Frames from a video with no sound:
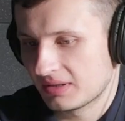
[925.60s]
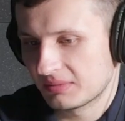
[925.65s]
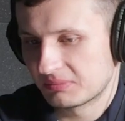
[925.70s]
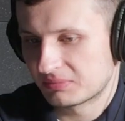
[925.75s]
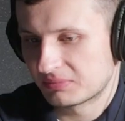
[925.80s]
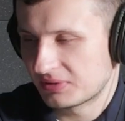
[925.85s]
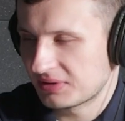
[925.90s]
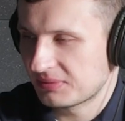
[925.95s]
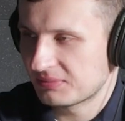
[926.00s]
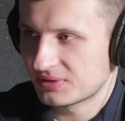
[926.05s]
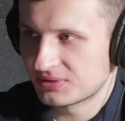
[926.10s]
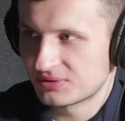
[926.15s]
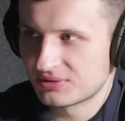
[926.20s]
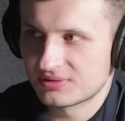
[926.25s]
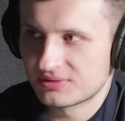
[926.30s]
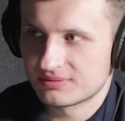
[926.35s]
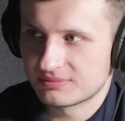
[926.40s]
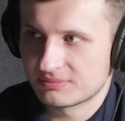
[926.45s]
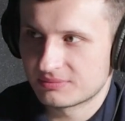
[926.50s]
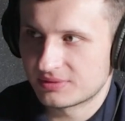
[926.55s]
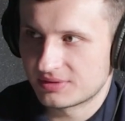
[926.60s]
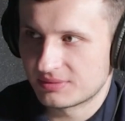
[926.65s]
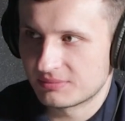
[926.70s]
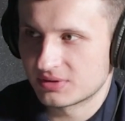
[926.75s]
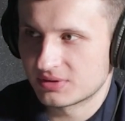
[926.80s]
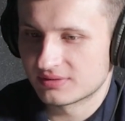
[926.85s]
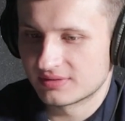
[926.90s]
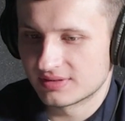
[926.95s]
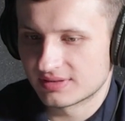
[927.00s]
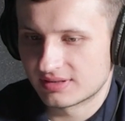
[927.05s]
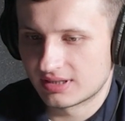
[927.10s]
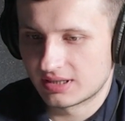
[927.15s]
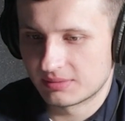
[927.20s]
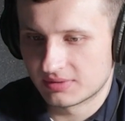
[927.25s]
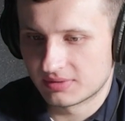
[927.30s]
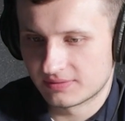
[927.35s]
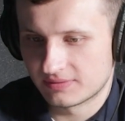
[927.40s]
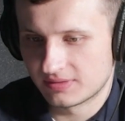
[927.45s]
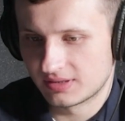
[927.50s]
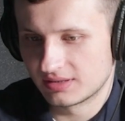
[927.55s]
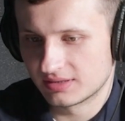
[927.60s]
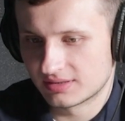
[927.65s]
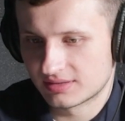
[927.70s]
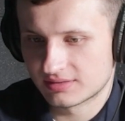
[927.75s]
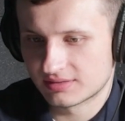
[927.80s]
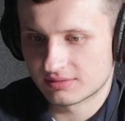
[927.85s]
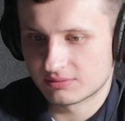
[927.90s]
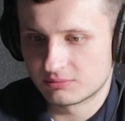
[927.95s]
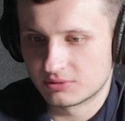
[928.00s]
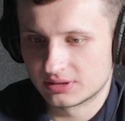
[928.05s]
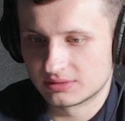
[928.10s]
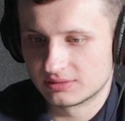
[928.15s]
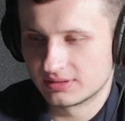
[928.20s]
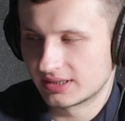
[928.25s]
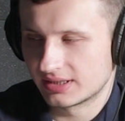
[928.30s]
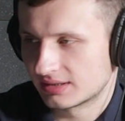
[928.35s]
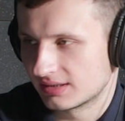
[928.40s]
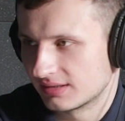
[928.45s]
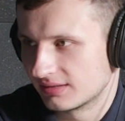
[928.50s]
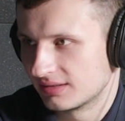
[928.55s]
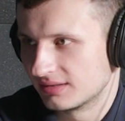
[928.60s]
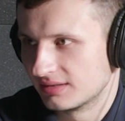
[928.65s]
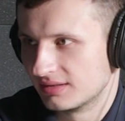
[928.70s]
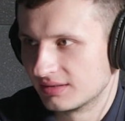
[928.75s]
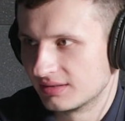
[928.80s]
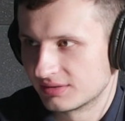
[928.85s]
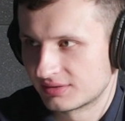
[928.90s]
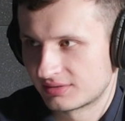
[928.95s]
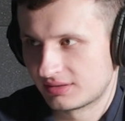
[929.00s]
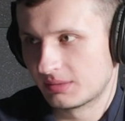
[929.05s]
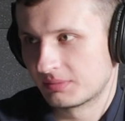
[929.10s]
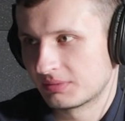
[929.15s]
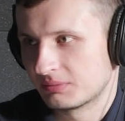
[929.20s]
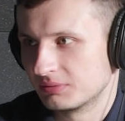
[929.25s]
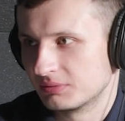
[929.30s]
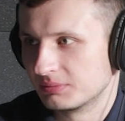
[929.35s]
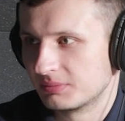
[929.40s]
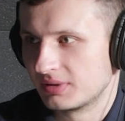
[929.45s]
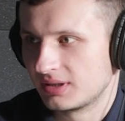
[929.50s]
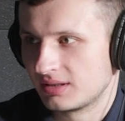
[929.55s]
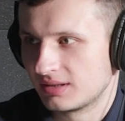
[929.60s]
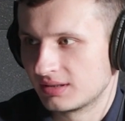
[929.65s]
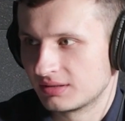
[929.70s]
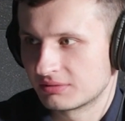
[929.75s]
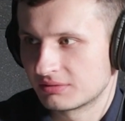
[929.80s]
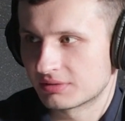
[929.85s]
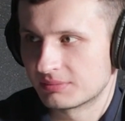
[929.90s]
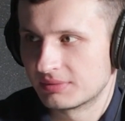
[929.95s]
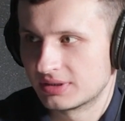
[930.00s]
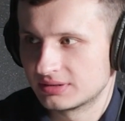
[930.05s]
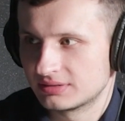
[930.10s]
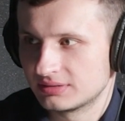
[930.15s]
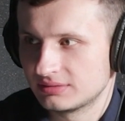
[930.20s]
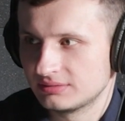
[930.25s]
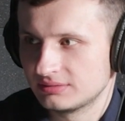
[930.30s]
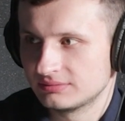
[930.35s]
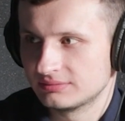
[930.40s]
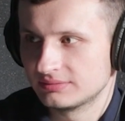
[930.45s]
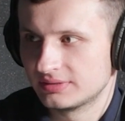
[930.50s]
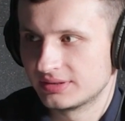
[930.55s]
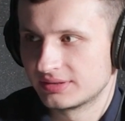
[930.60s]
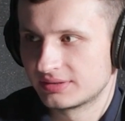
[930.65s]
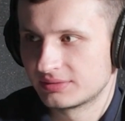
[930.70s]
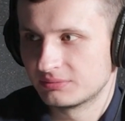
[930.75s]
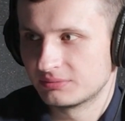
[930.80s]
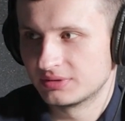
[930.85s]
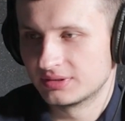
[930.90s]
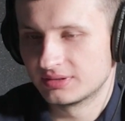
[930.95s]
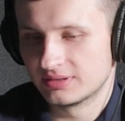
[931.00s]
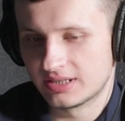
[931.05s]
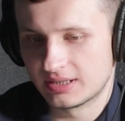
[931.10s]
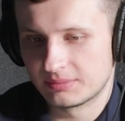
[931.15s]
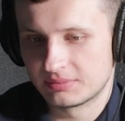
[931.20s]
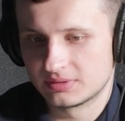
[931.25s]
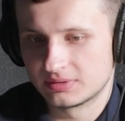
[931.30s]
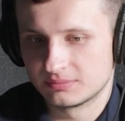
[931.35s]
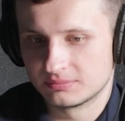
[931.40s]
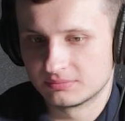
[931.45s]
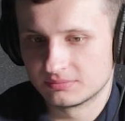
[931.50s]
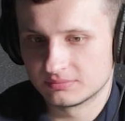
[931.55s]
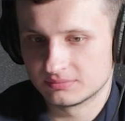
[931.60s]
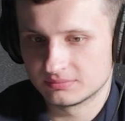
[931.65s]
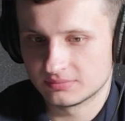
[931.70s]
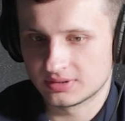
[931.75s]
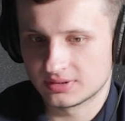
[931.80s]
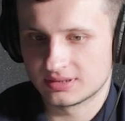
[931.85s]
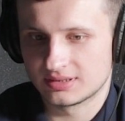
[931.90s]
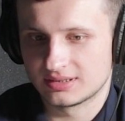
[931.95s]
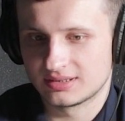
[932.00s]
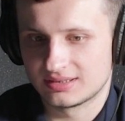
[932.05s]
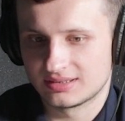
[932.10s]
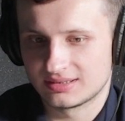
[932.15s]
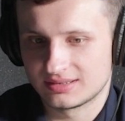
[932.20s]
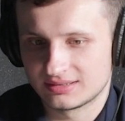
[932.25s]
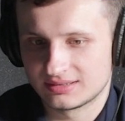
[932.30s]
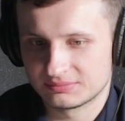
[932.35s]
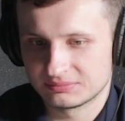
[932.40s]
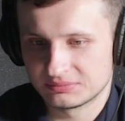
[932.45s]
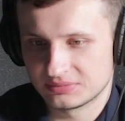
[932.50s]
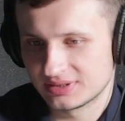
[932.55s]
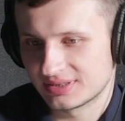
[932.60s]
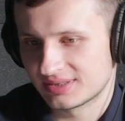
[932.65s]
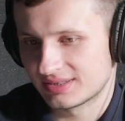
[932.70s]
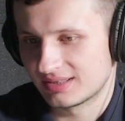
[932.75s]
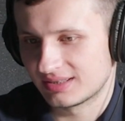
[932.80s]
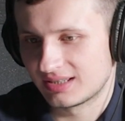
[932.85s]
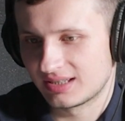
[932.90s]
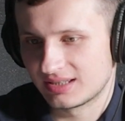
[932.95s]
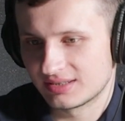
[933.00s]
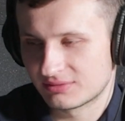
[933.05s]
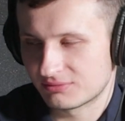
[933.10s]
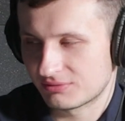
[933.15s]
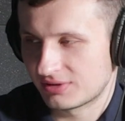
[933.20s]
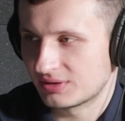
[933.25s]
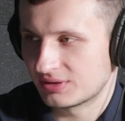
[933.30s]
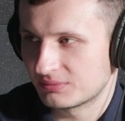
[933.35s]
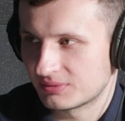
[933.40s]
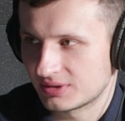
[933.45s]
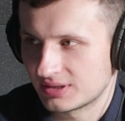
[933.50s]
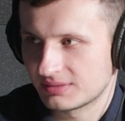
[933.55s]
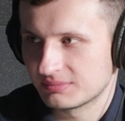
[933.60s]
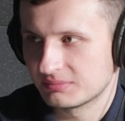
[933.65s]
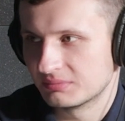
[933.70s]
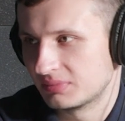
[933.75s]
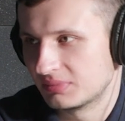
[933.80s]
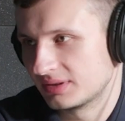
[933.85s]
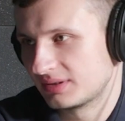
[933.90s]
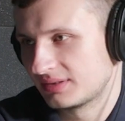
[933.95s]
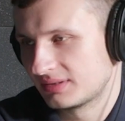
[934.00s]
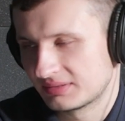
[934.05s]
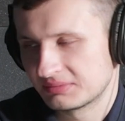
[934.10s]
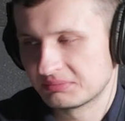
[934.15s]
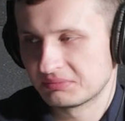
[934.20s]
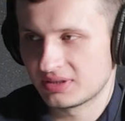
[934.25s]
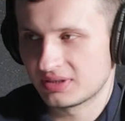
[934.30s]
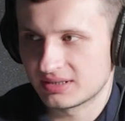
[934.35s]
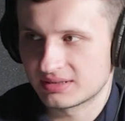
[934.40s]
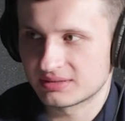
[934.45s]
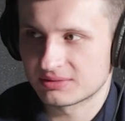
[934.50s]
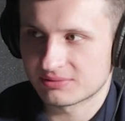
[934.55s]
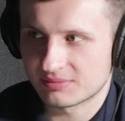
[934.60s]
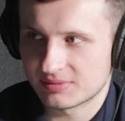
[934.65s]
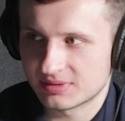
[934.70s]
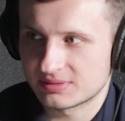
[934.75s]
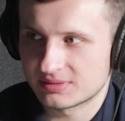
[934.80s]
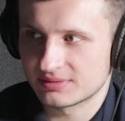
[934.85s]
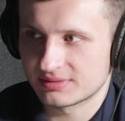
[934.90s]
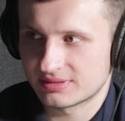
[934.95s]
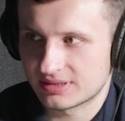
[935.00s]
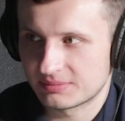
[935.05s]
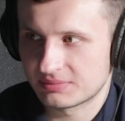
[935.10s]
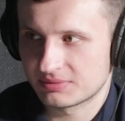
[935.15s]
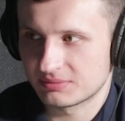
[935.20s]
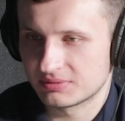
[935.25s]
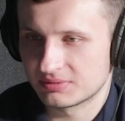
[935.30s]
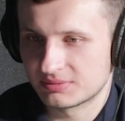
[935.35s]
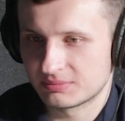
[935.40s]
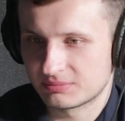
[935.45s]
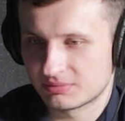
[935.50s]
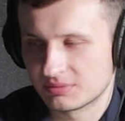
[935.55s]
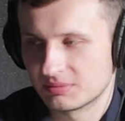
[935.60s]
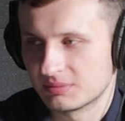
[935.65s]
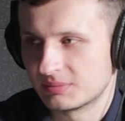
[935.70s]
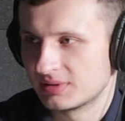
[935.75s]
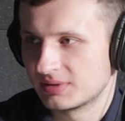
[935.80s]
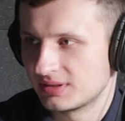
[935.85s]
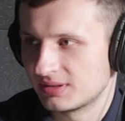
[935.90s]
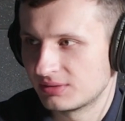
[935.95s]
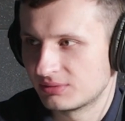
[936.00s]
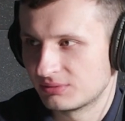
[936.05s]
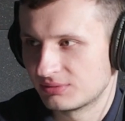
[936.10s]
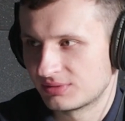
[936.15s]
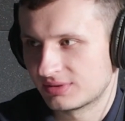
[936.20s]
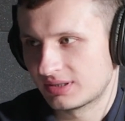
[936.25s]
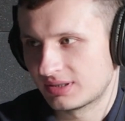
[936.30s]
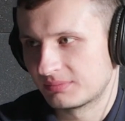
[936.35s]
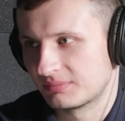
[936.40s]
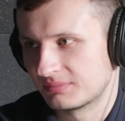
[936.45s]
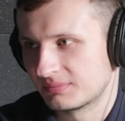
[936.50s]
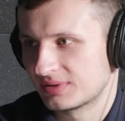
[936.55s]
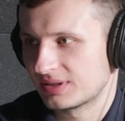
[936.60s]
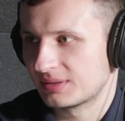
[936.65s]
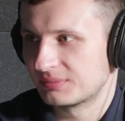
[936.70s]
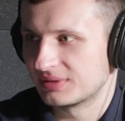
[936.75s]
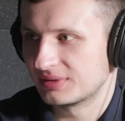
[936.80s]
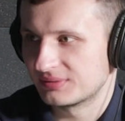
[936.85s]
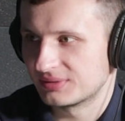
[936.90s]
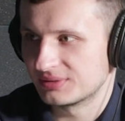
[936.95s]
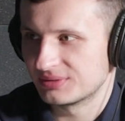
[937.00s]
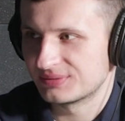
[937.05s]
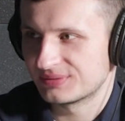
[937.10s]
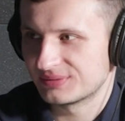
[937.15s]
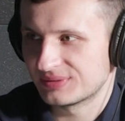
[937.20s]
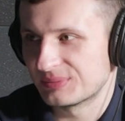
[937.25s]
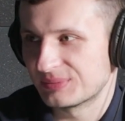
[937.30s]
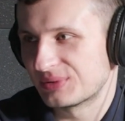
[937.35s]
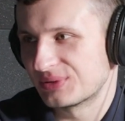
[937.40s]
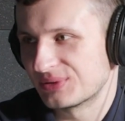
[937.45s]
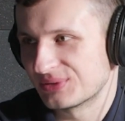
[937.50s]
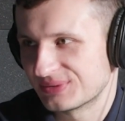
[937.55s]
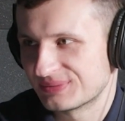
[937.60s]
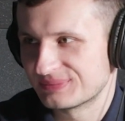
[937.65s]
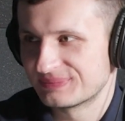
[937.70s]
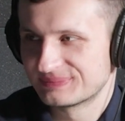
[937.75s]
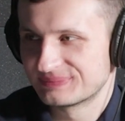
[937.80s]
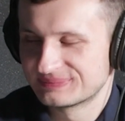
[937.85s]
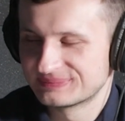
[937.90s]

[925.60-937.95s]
Yeah, pretty much the same. I think it's quite likely that the steps will be incremental. This wouldn't happen, let's say, straight away. But yeah, incremental steps would probably lead to some level of immersion.